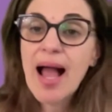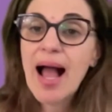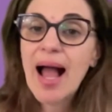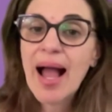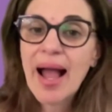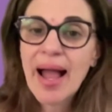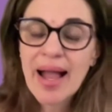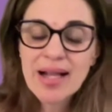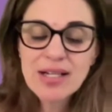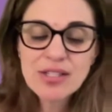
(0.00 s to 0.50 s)

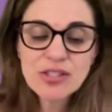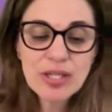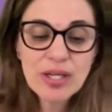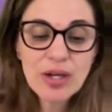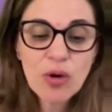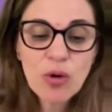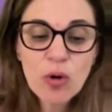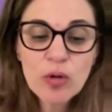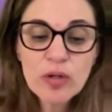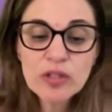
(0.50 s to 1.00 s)
ACT
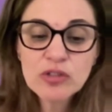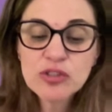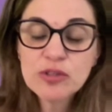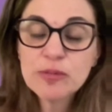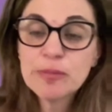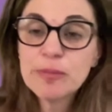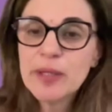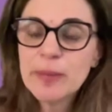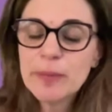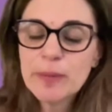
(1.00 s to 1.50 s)

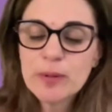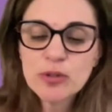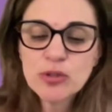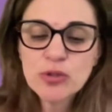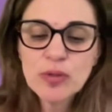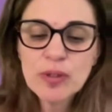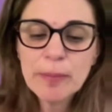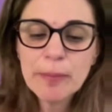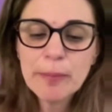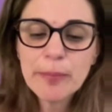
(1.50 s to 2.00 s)
encourages people
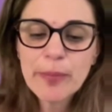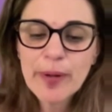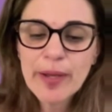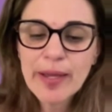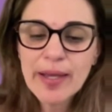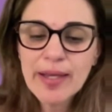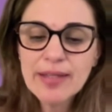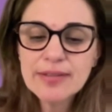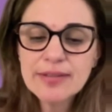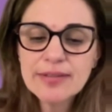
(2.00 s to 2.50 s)
to
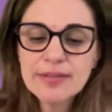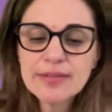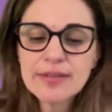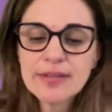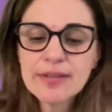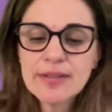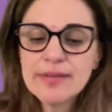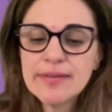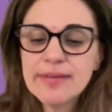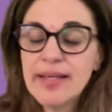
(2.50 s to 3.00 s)
embrace
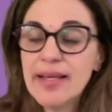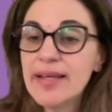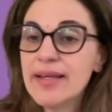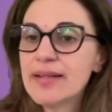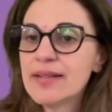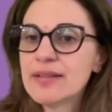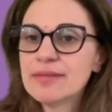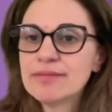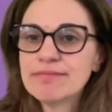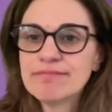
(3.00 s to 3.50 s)

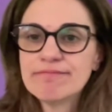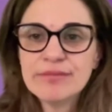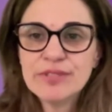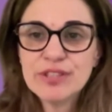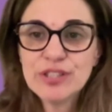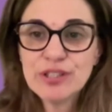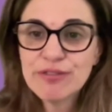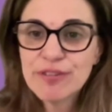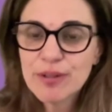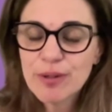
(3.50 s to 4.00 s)
their
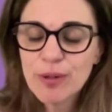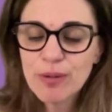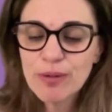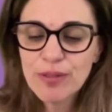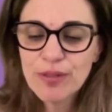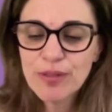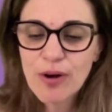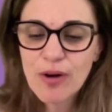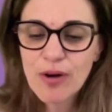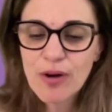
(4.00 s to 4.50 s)

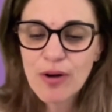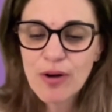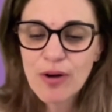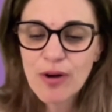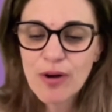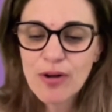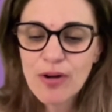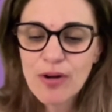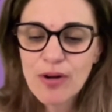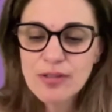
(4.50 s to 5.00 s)
difficult
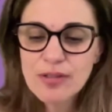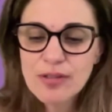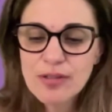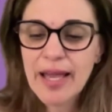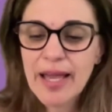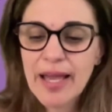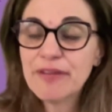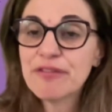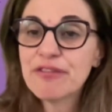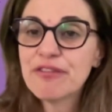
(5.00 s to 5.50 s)
thoughts
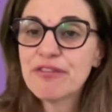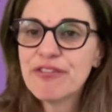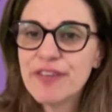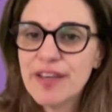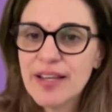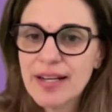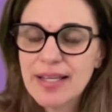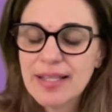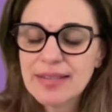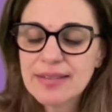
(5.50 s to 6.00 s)
and
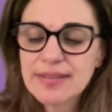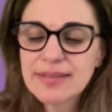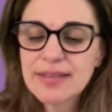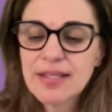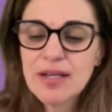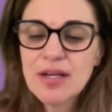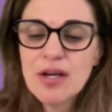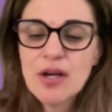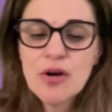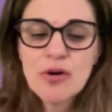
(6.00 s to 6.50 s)
feelings
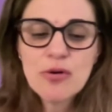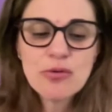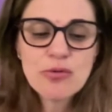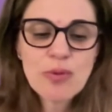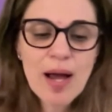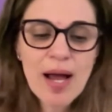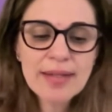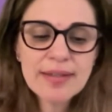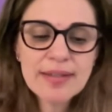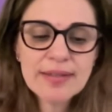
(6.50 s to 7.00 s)

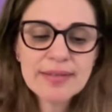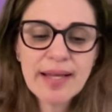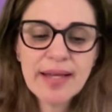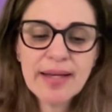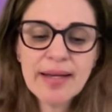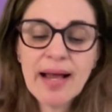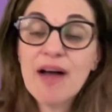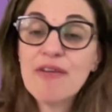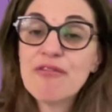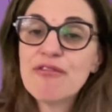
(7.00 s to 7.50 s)
rather than
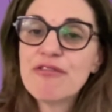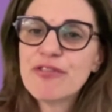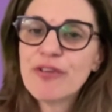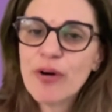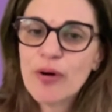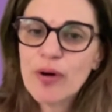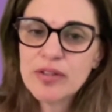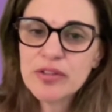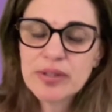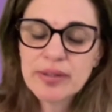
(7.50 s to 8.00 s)

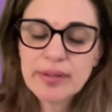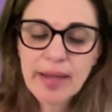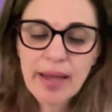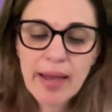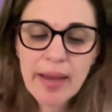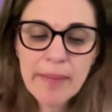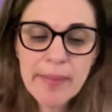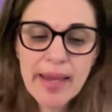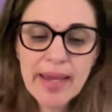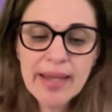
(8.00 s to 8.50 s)
avoiding
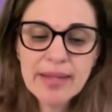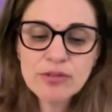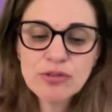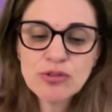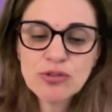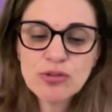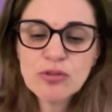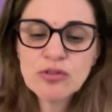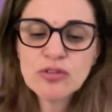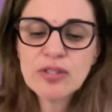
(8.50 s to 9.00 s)
them, and
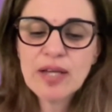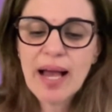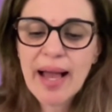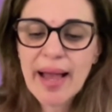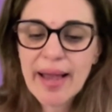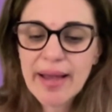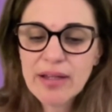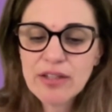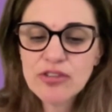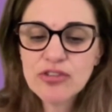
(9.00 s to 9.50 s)
choose
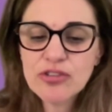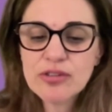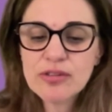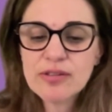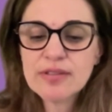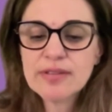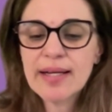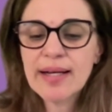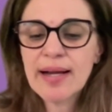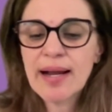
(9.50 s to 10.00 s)
actions
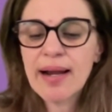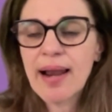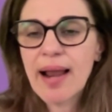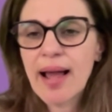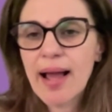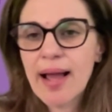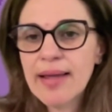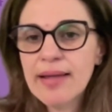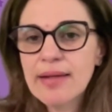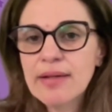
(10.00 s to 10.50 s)
that
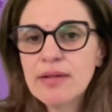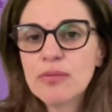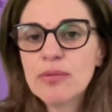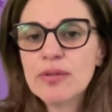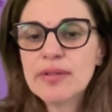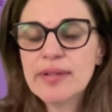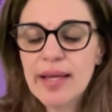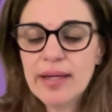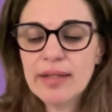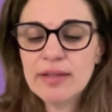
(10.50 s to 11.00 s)
align
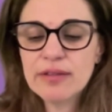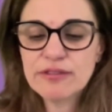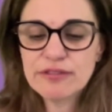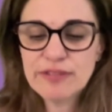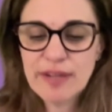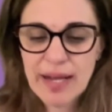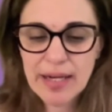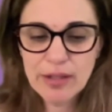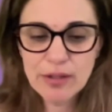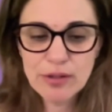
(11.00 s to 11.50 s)
with their
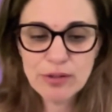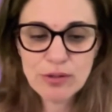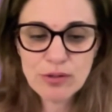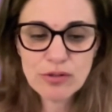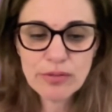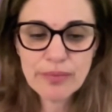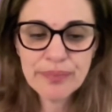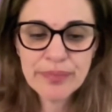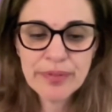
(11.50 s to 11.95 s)
values.